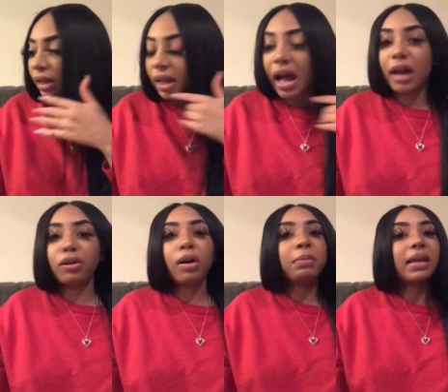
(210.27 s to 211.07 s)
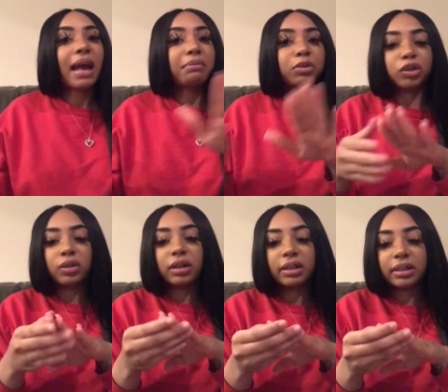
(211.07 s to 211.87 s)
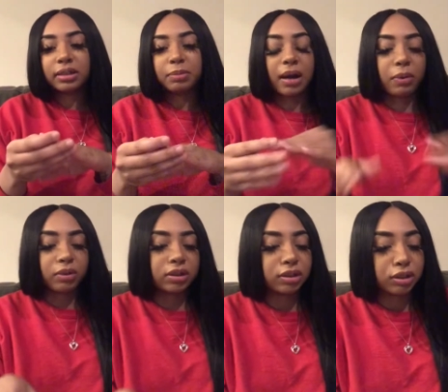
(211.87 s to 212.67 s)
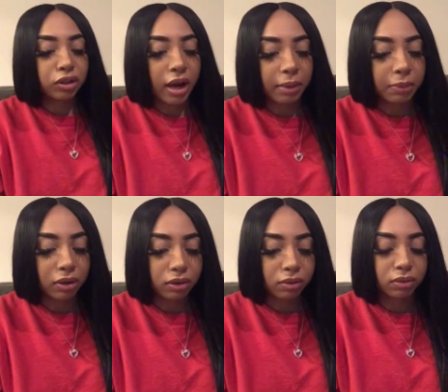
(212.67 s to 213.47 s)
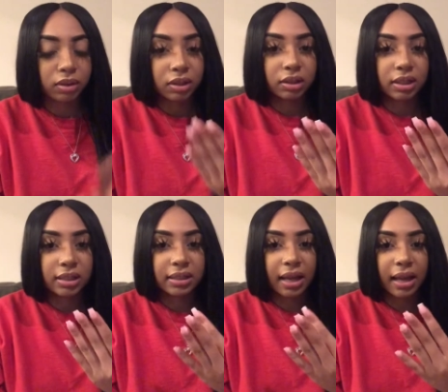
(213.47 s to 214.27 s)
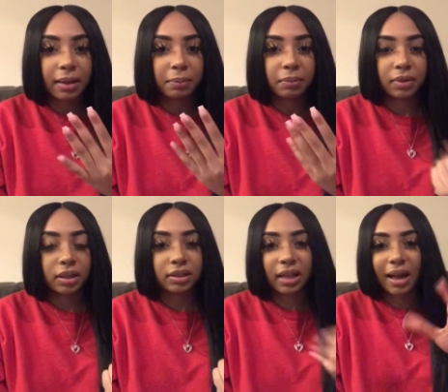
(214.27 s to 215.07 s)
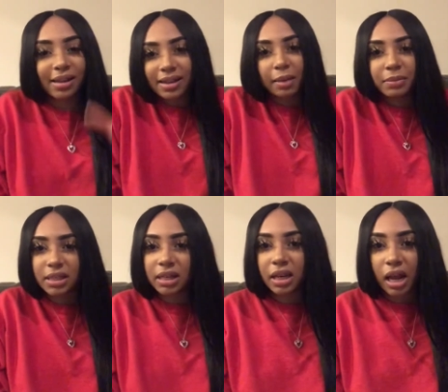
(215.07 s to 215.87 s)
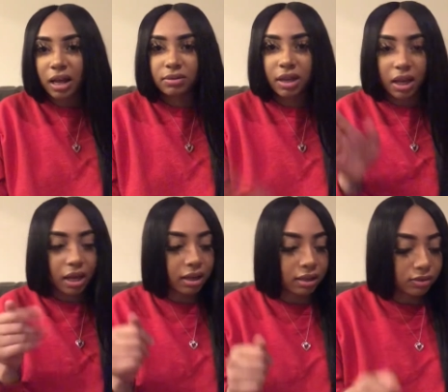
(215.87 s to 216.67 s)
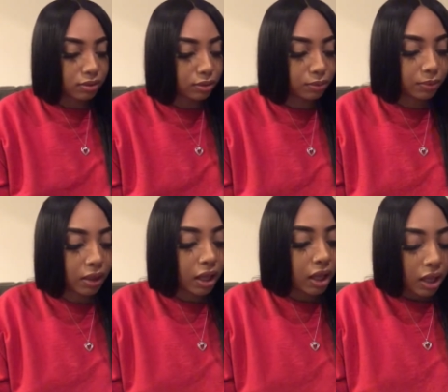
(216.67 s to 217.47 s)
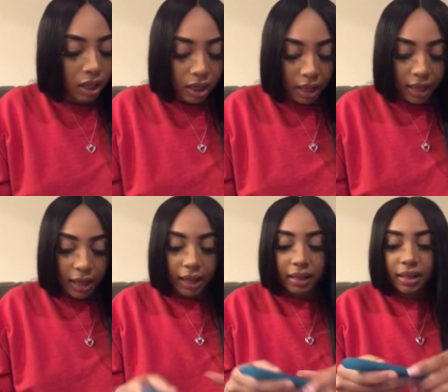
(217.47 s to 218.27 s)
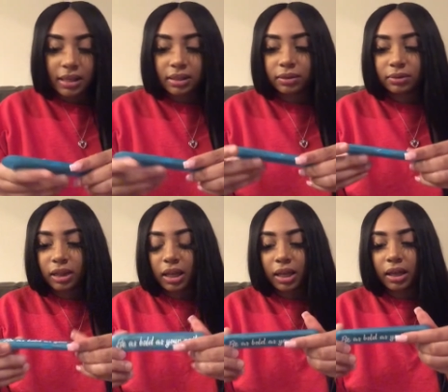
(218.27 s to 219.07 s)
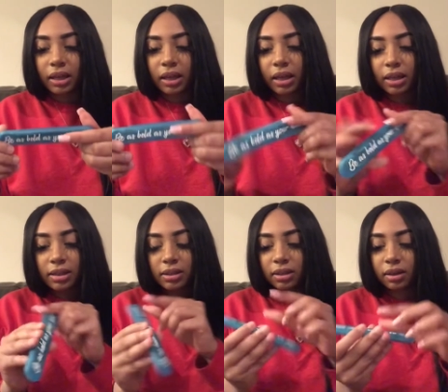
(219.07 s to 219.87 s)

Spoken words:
I normally have them shorter than this, but I wanted to try them long this time, because I'm sitting in the house. I ain't got nothing else to do. And this little thing is,